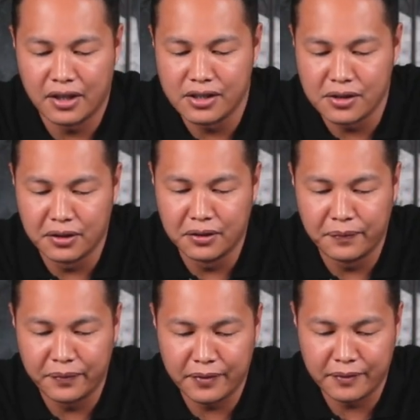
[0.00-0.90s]
so
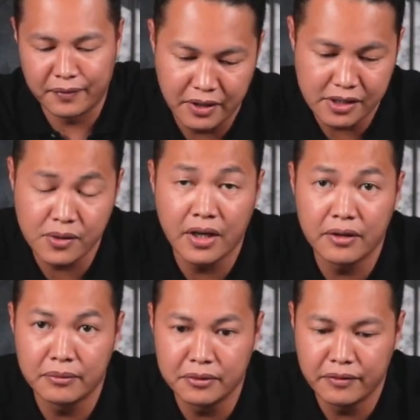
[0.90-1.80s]
let's try
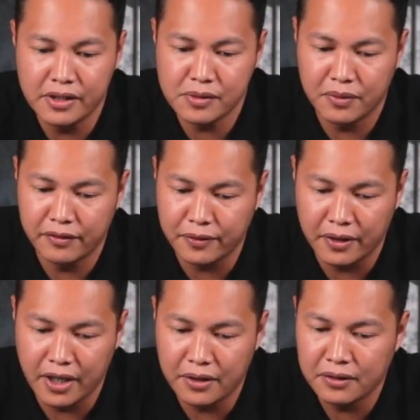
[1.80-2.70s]
and remove this one
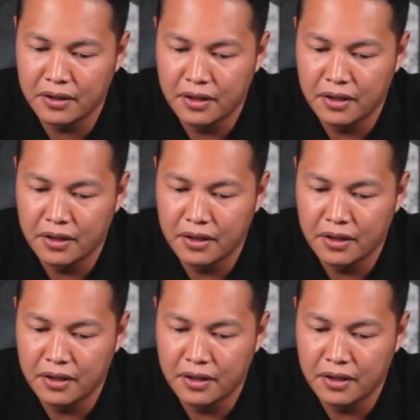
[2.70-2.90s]
for now,